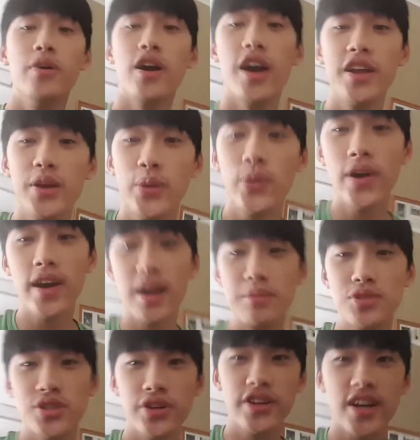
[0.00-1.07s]
But anyway,
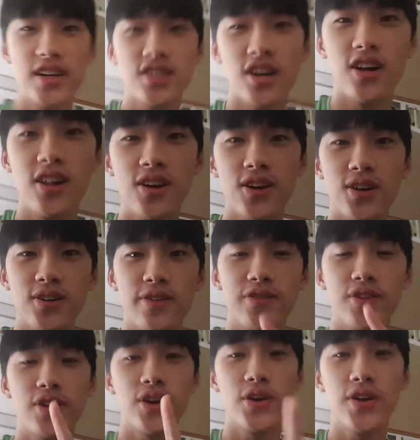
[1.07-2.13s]
I'm sure you guys all heard
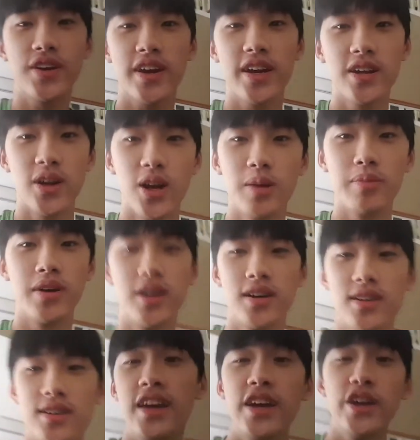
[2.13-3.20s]
of the Hurricane
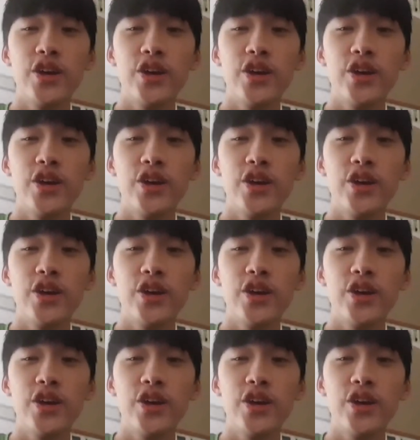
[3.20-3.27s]
Irma.